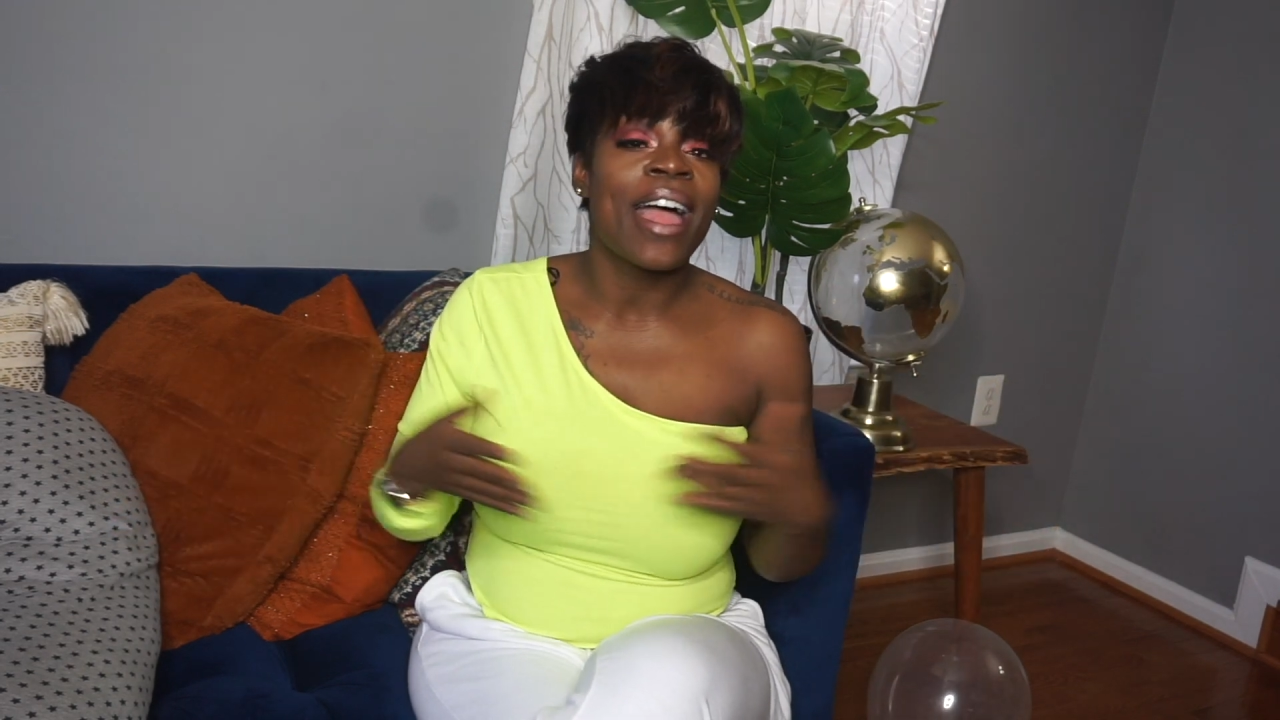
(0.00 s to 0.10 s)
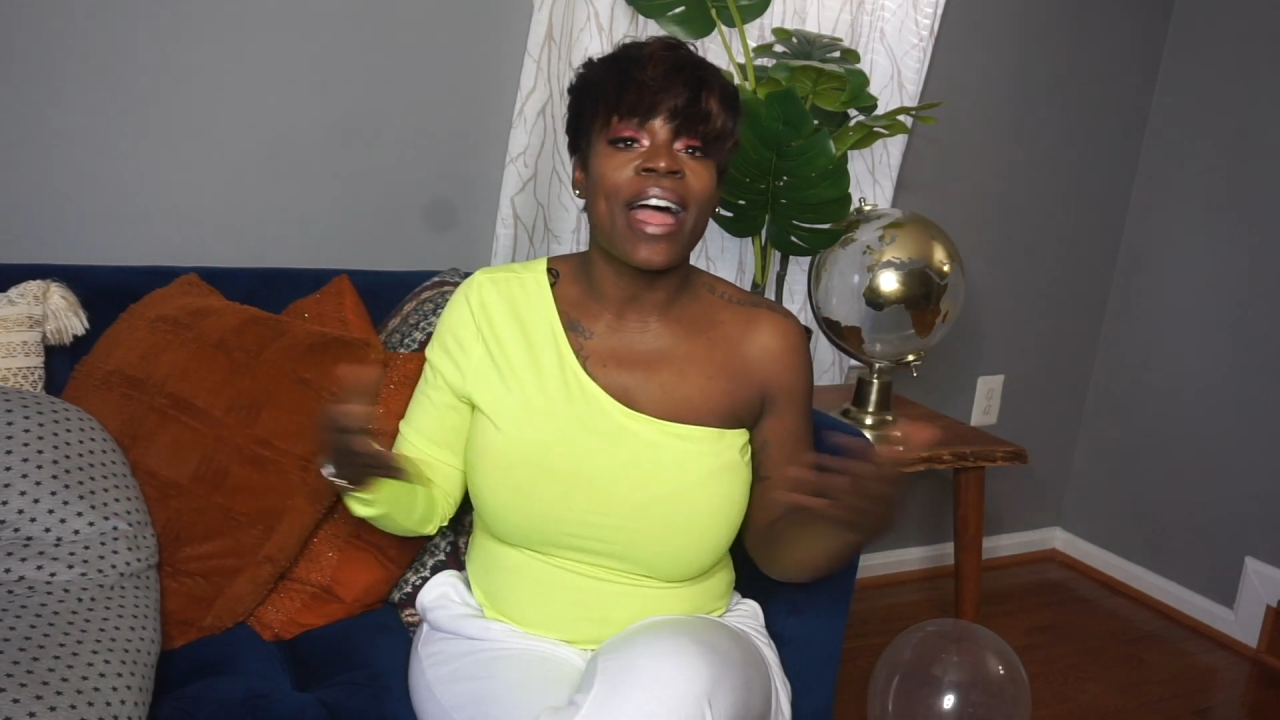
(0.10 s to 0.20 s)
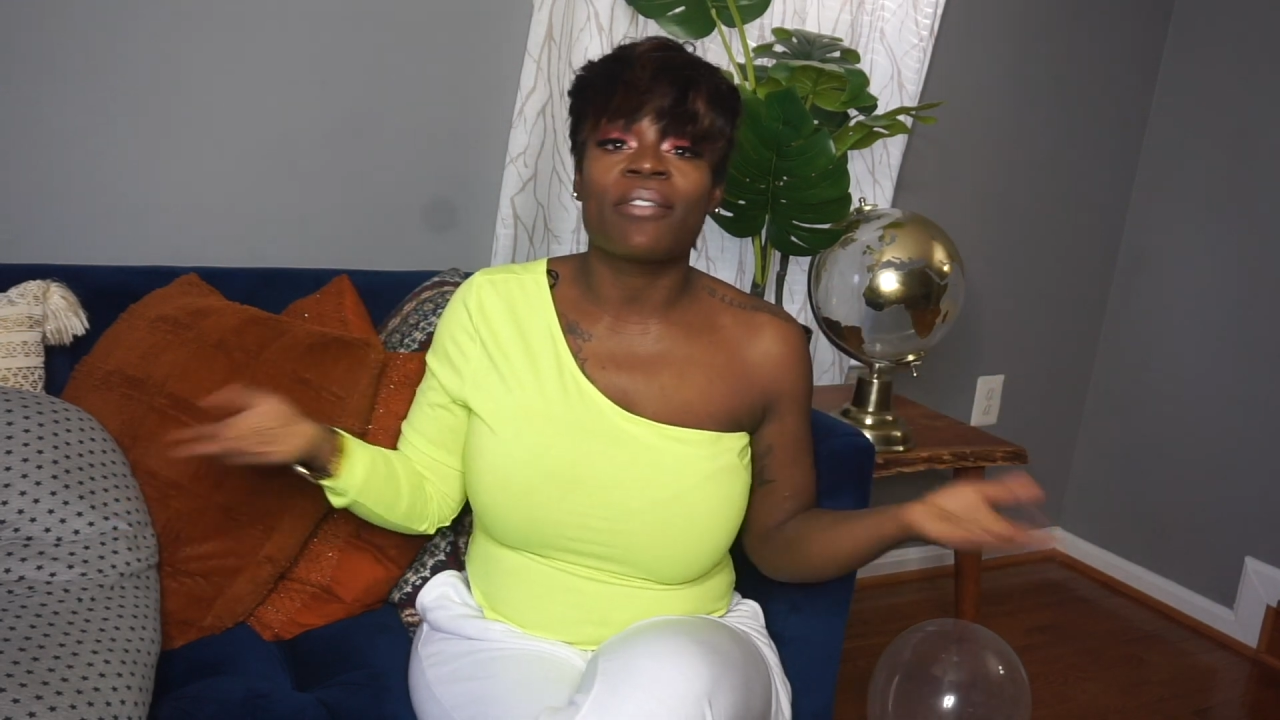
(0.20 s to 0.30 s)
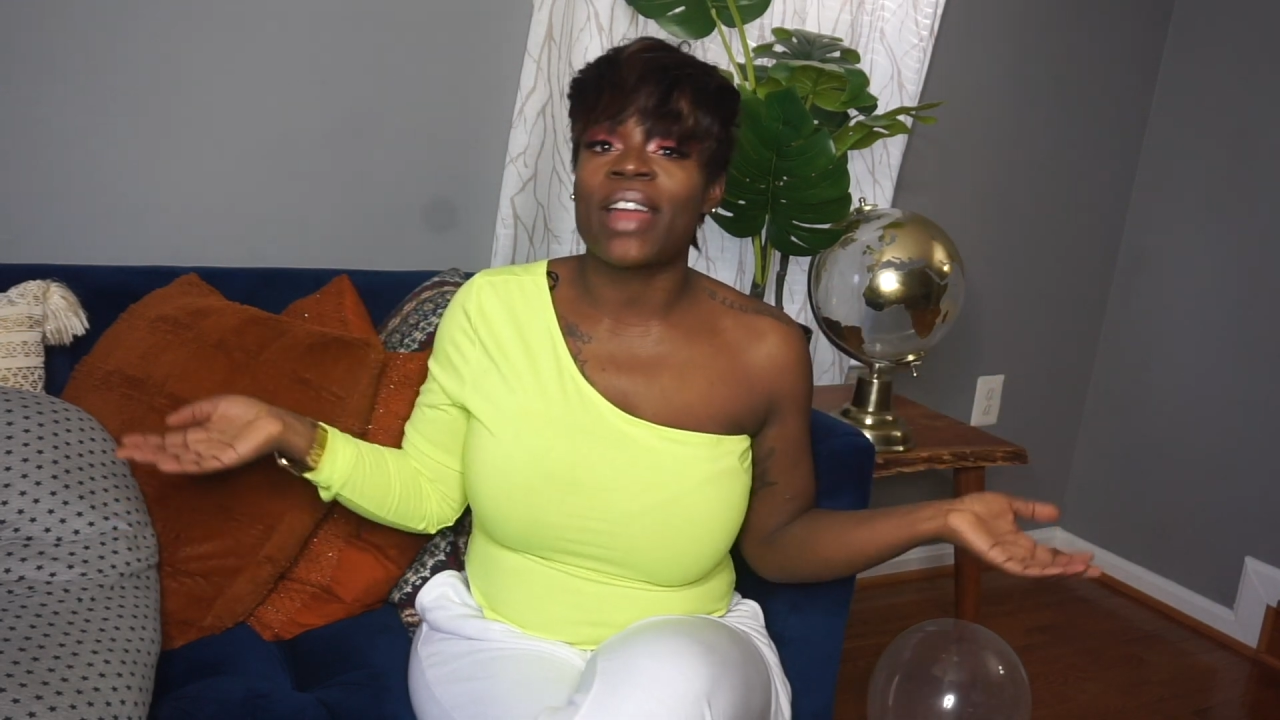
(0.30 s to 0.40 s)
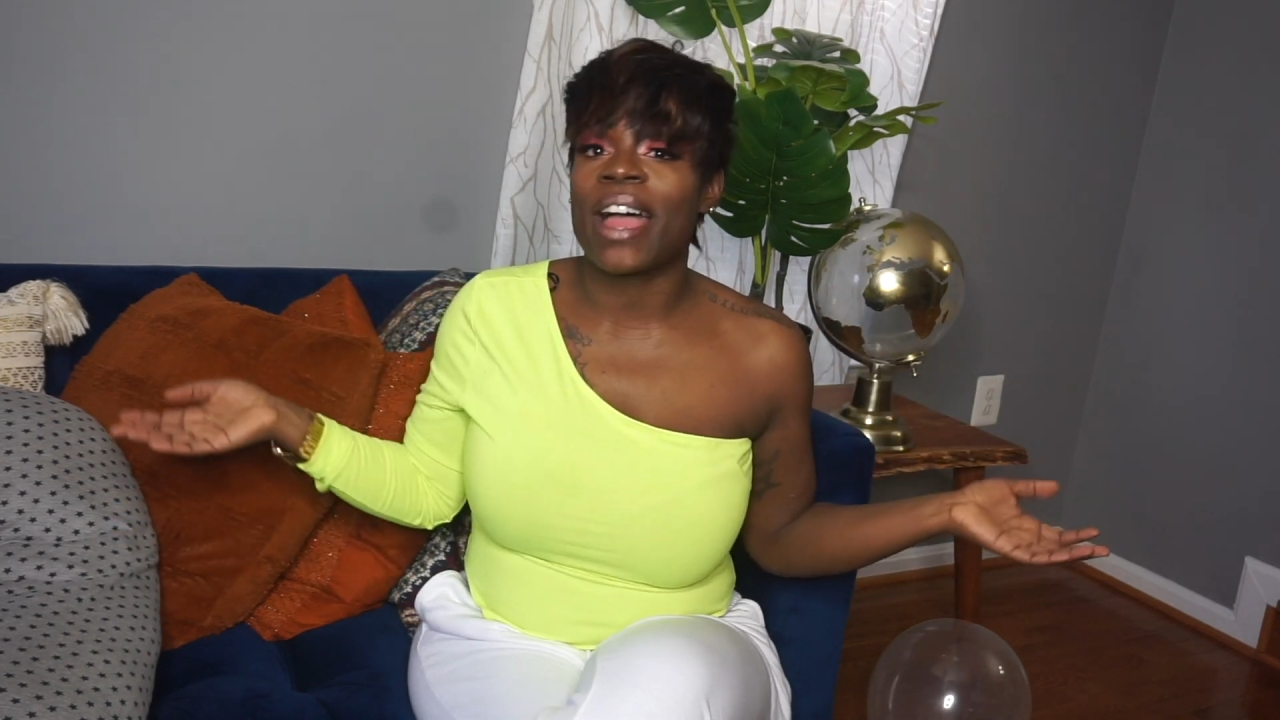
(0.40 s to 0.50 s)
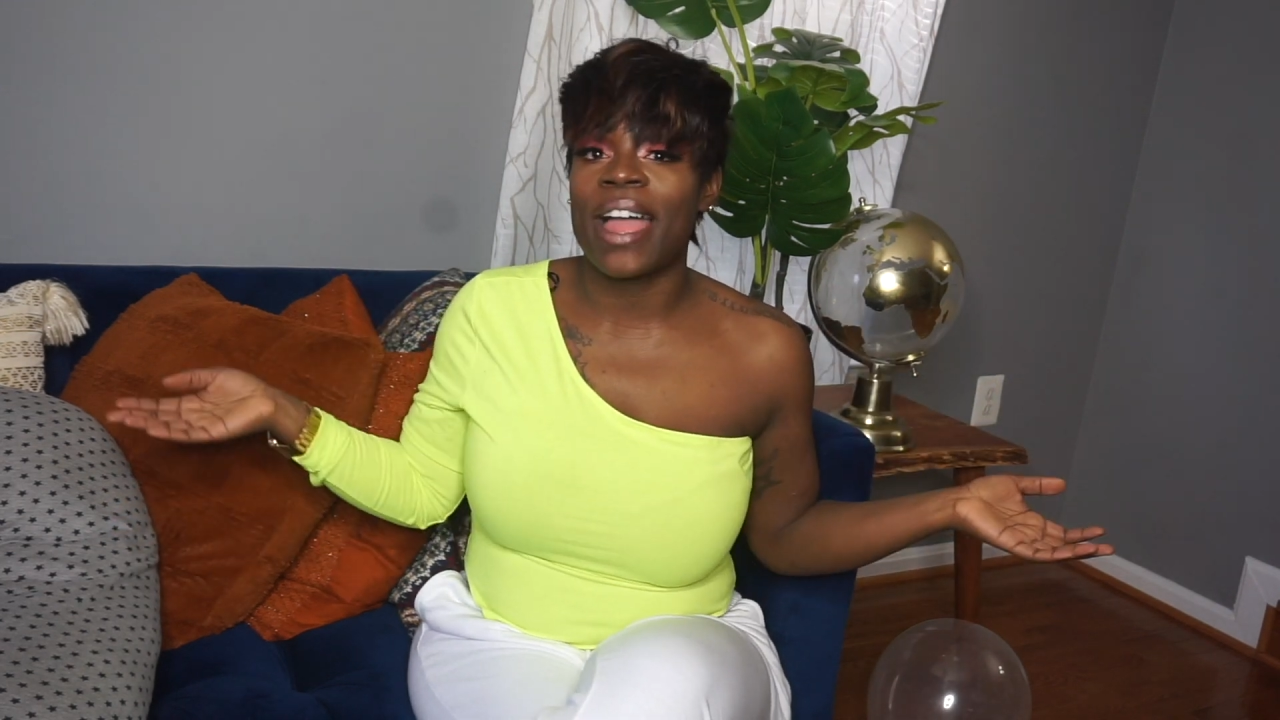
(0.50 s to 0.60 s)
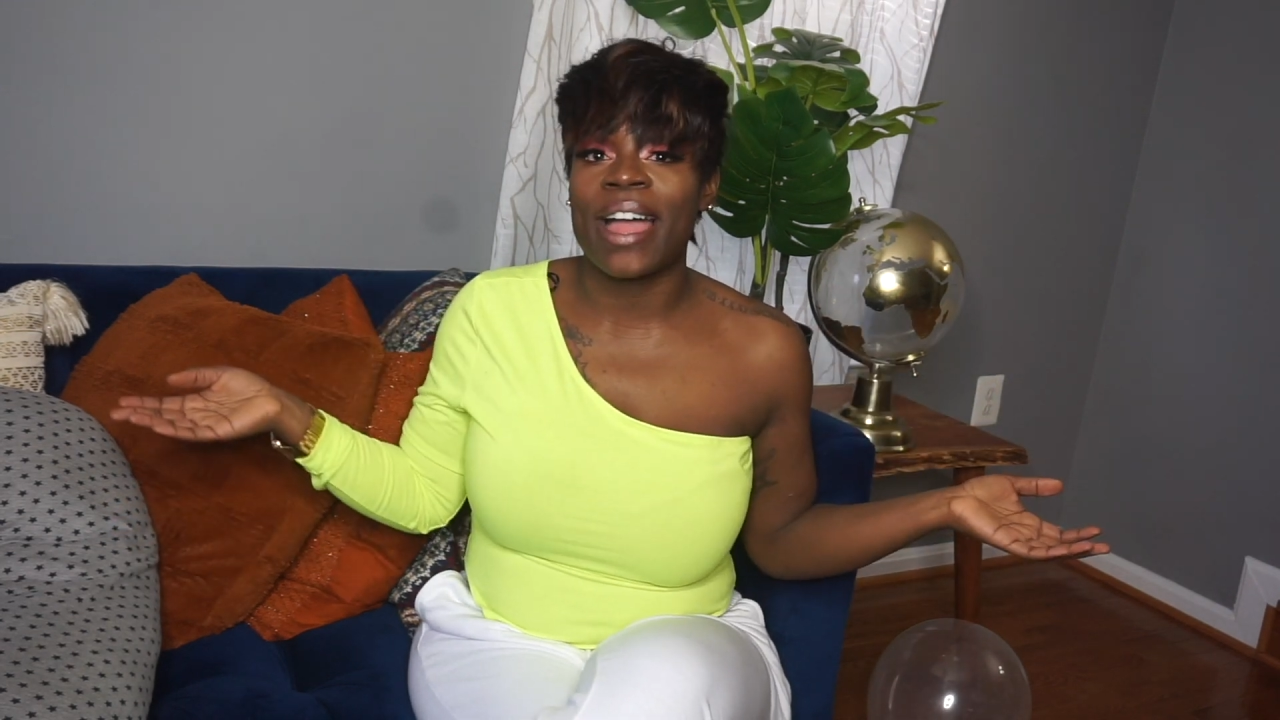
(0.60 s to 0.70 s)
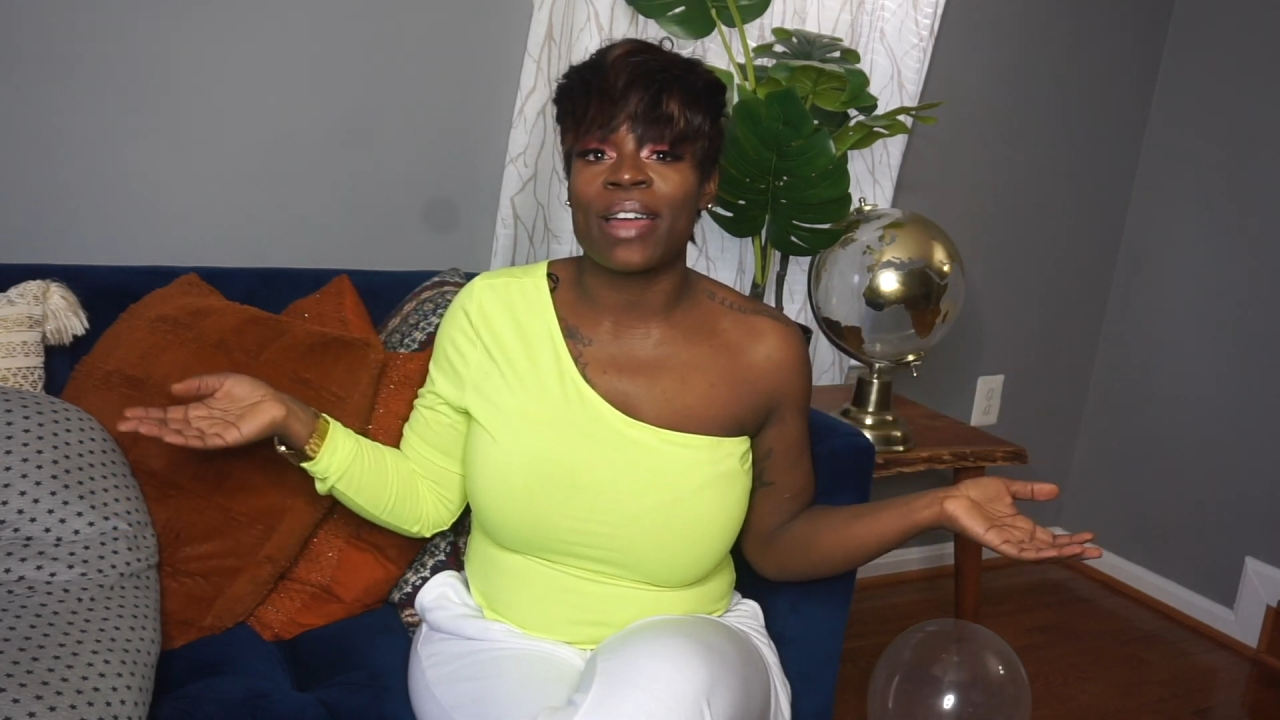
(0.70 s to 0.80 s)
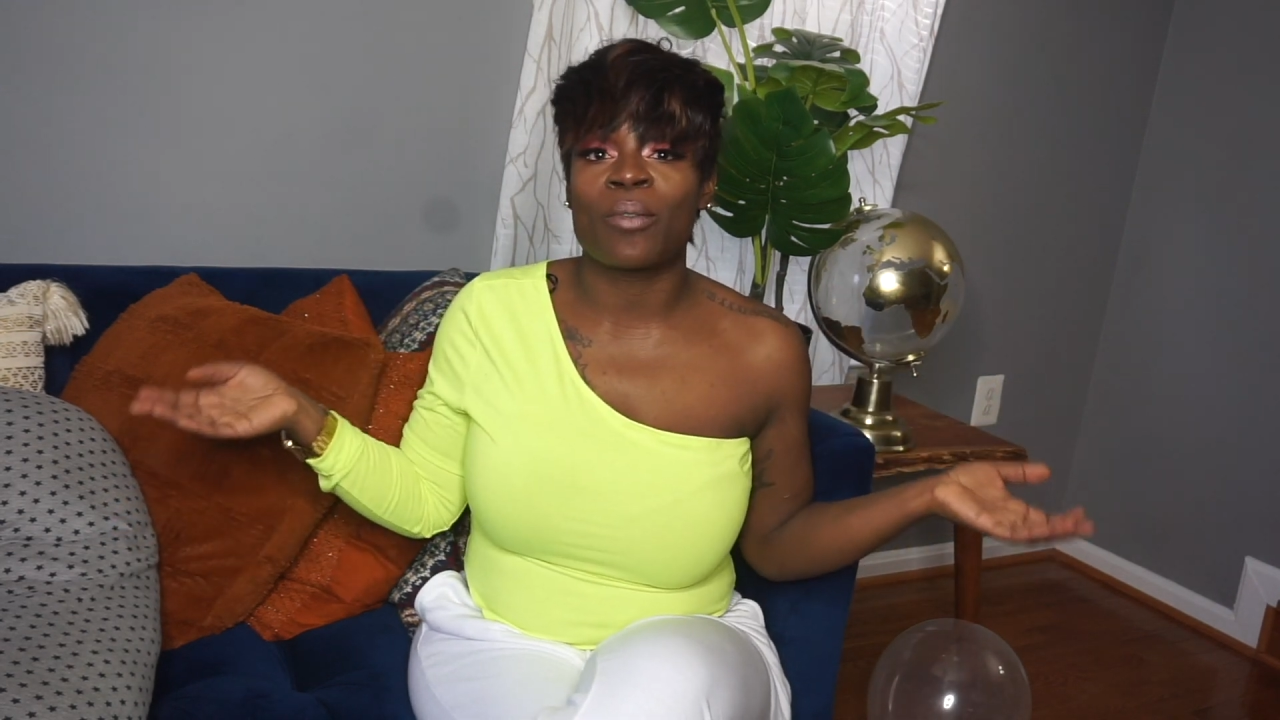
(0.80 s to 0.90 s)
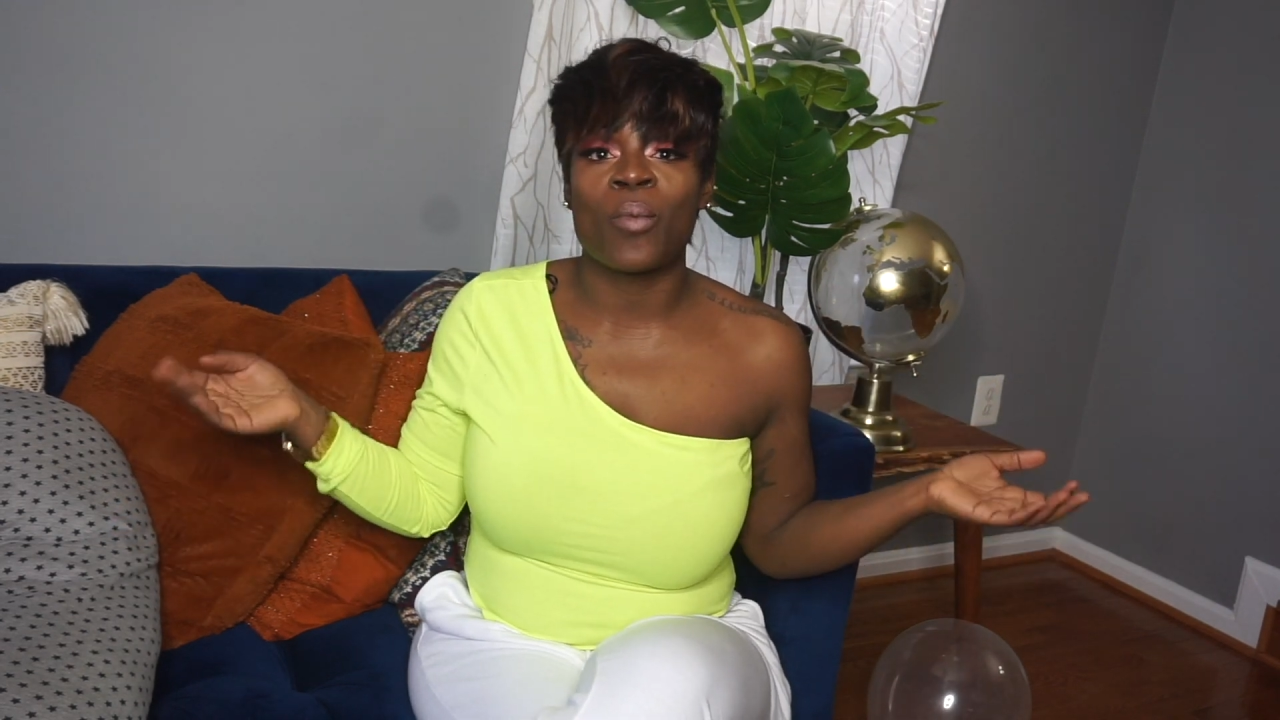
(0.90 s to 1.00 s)
have not
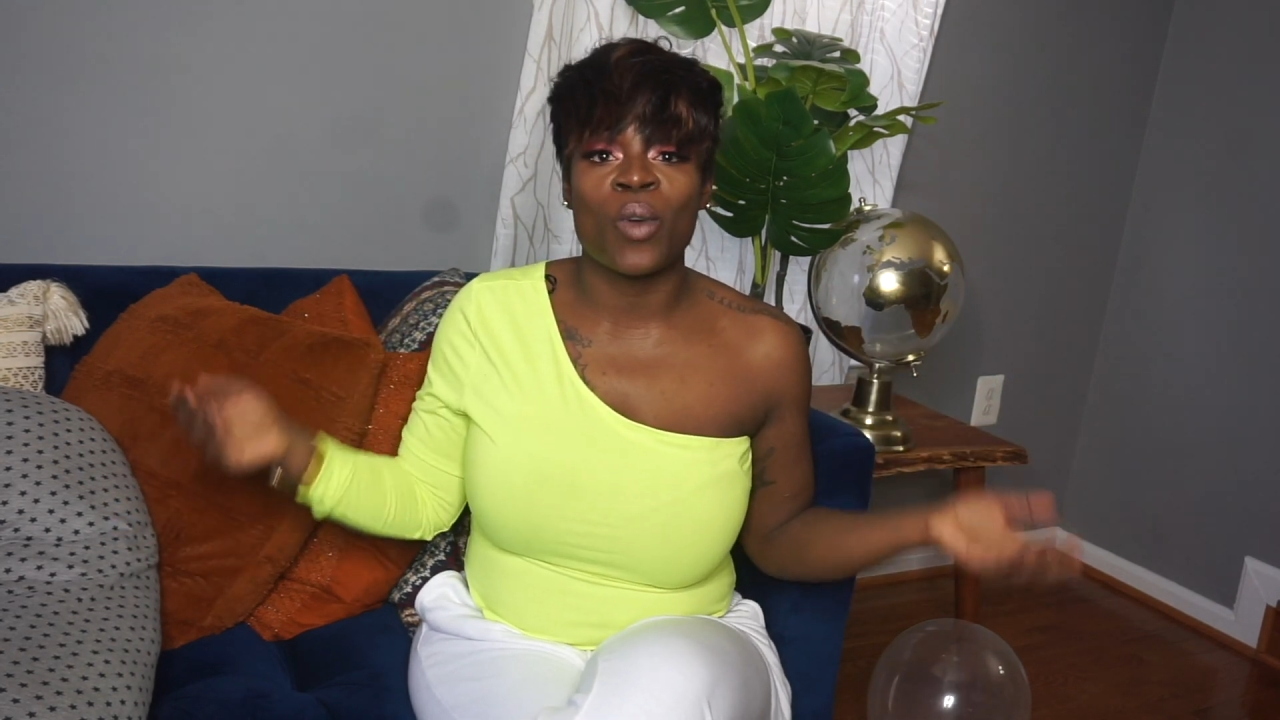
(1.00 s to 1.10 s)
had